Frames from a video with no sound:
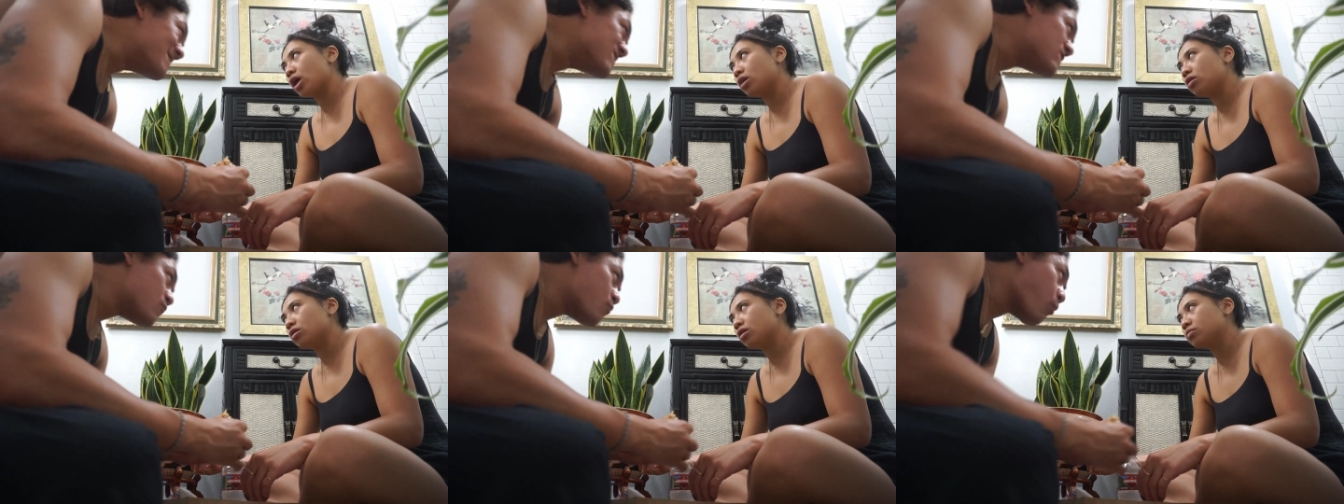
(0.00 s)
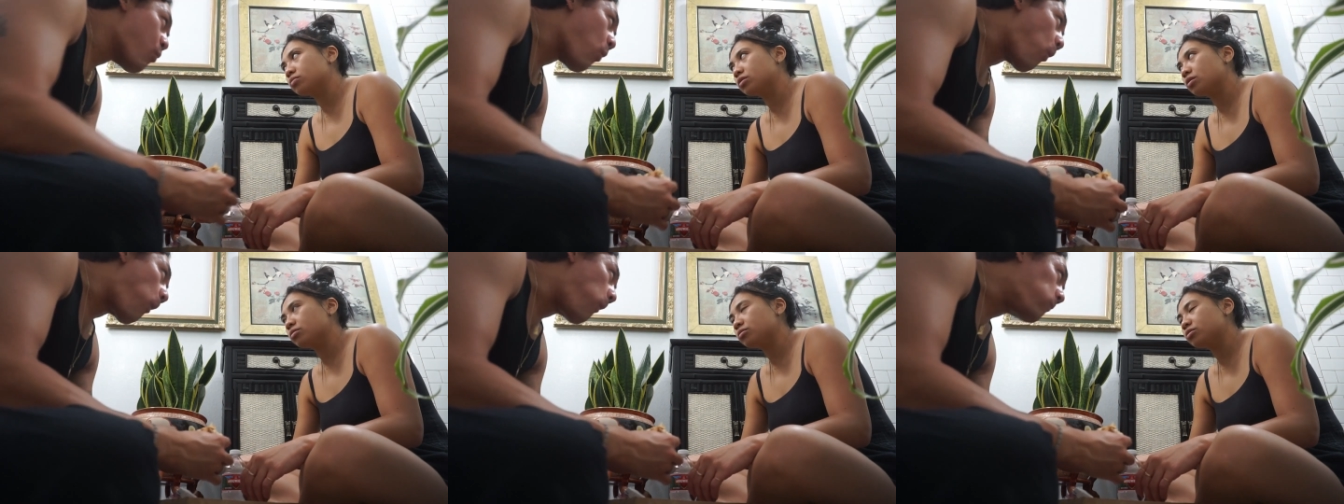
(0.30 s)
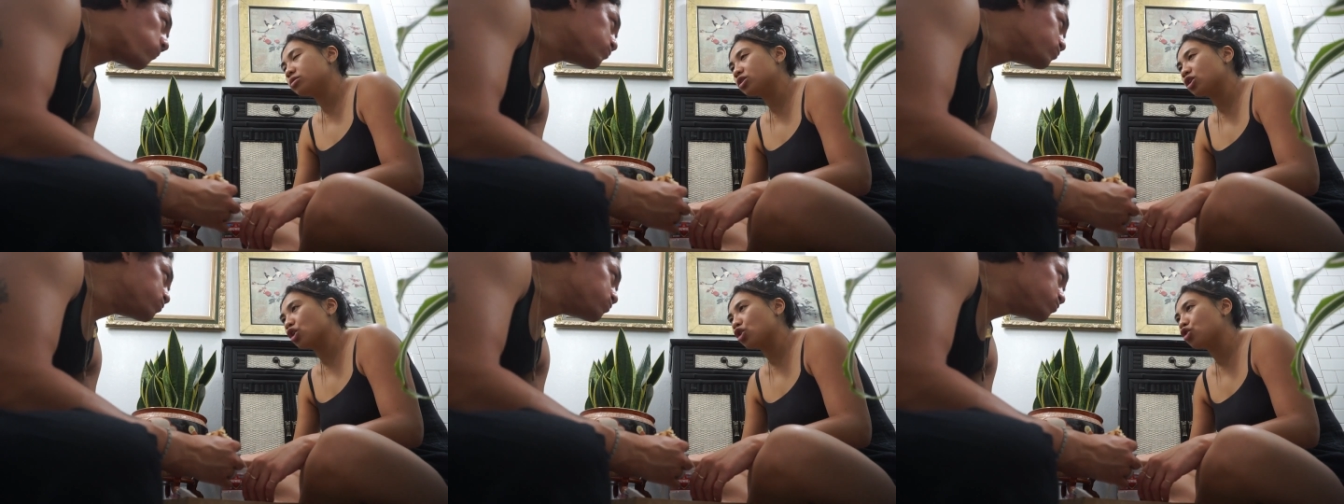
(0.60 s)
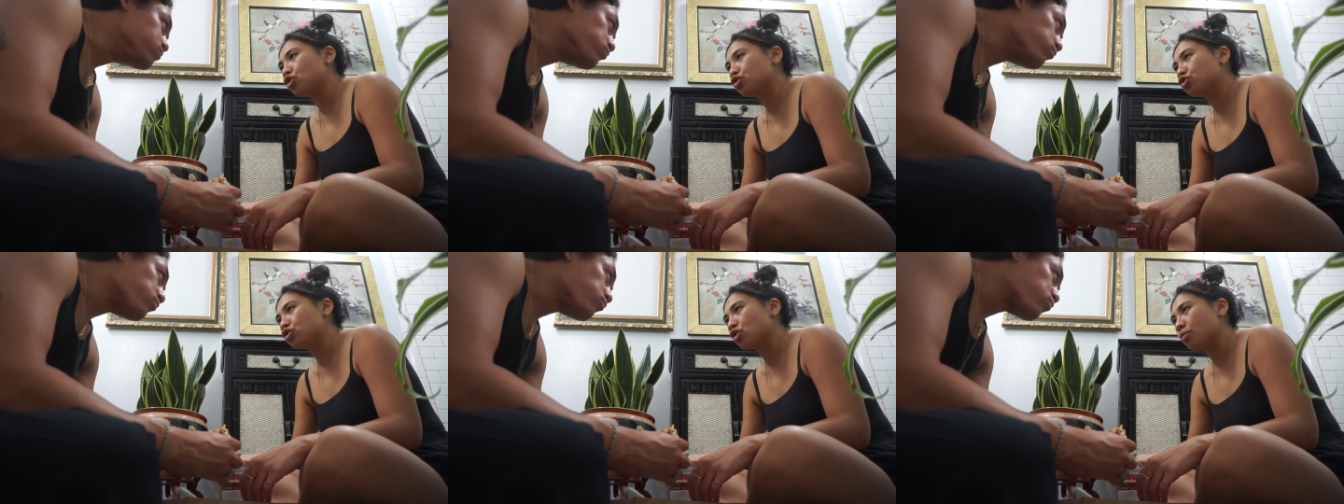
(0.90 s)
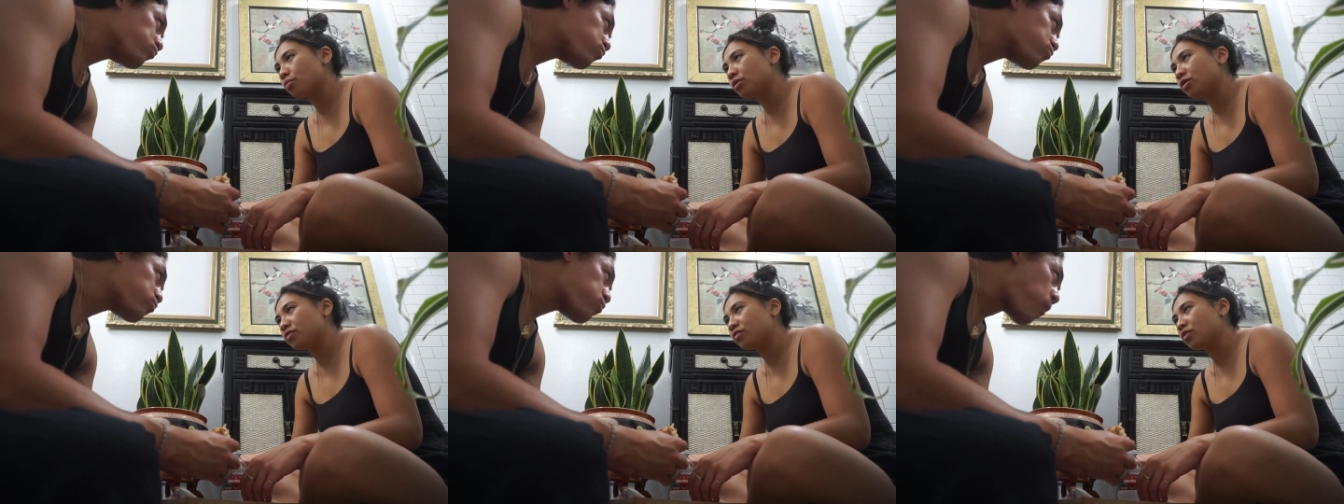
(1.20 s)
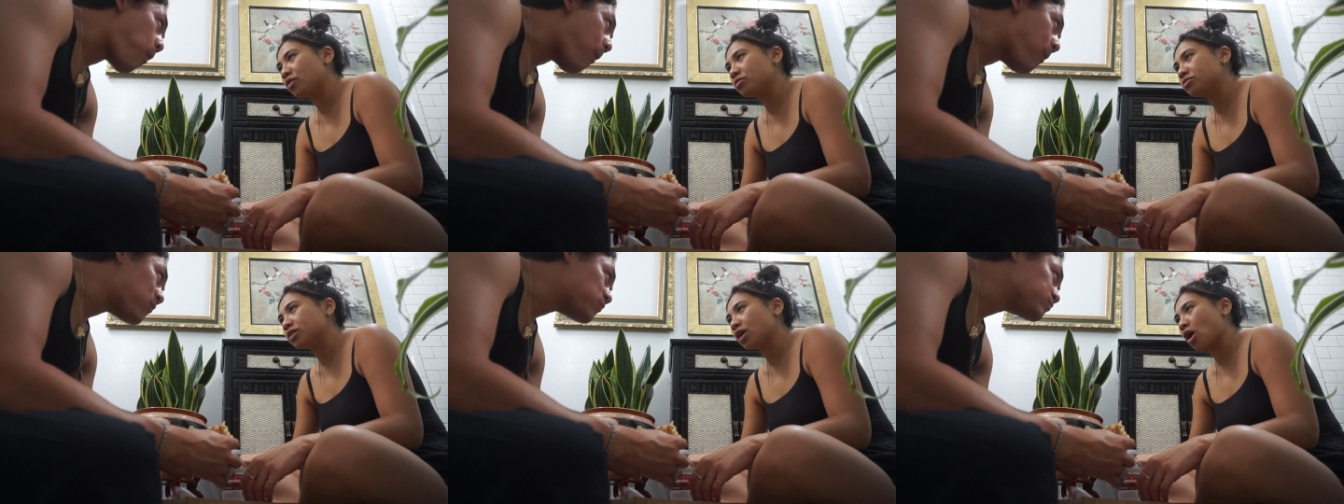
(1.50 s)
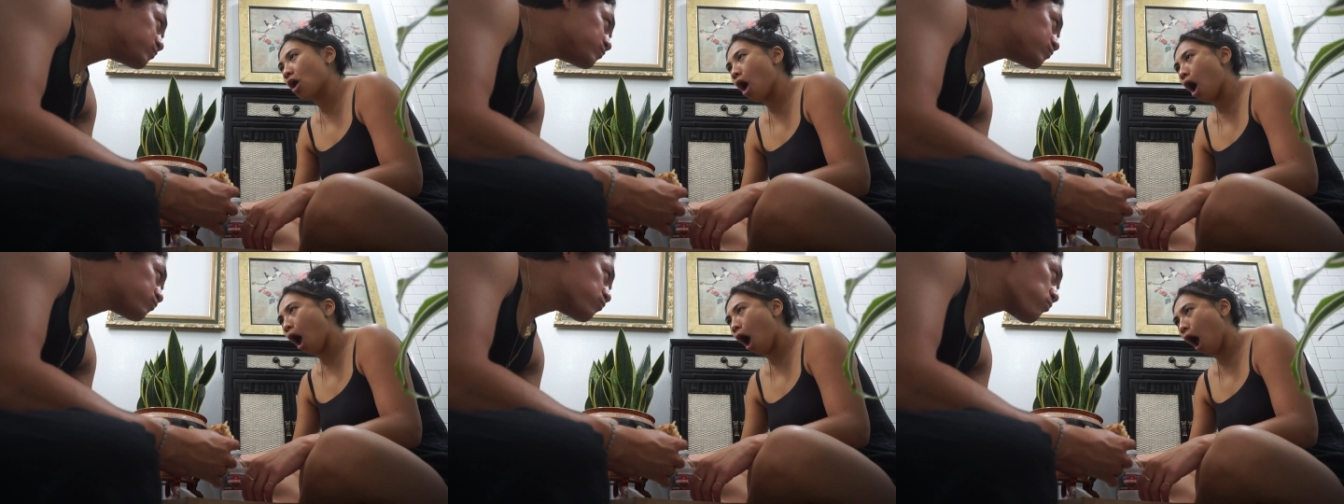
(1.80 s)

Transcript: He comes up and he's like, you're so beautiful. I was like...